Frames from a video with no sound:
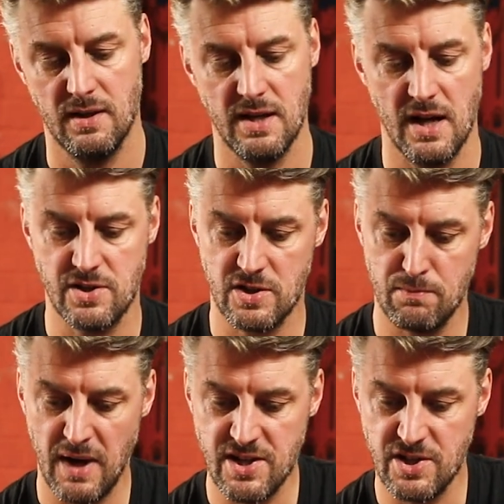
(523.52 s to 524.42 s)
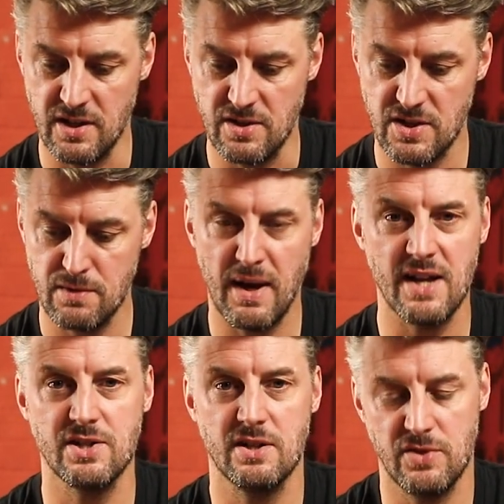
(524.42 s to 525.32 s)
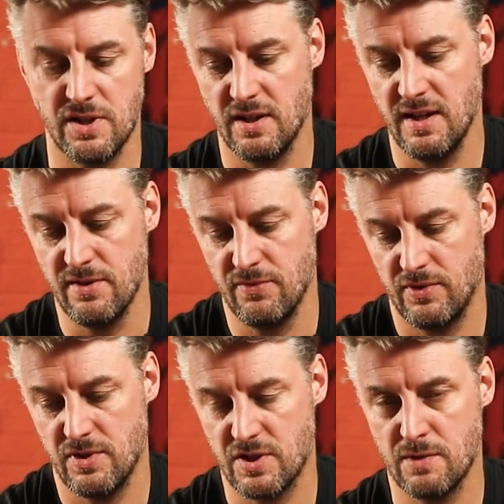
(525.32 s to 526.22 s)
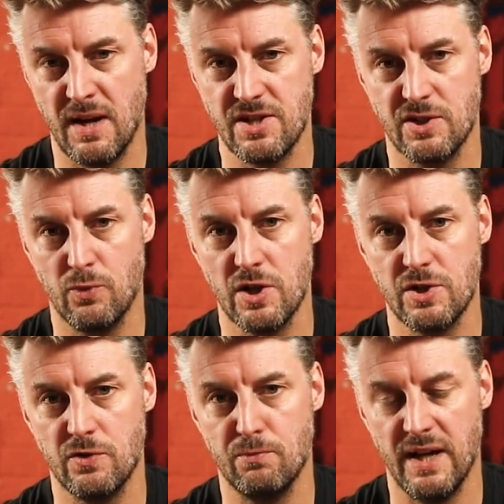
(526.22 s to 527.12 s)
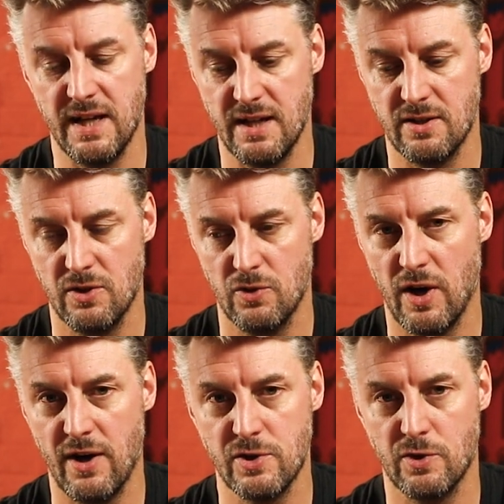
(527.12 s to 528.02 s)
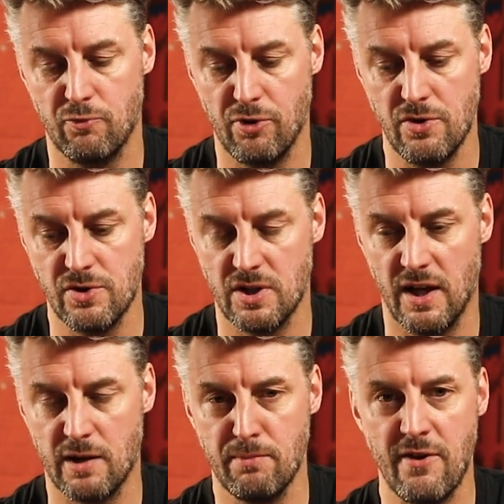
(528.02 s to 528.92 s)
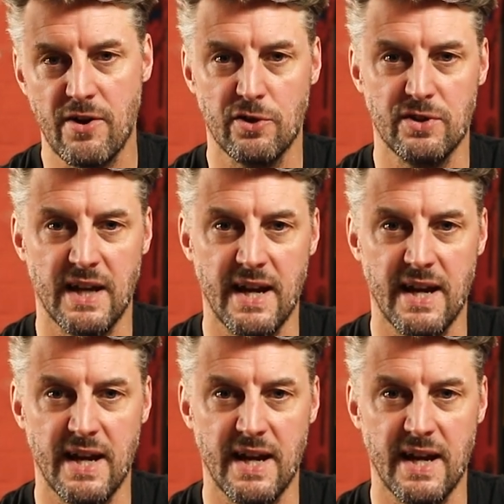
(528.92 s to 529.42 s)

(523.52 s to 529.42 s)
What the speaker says: Yeah, just imagine if she'd lived, just imagine the work she'd have made, or how she'd have approached like America in the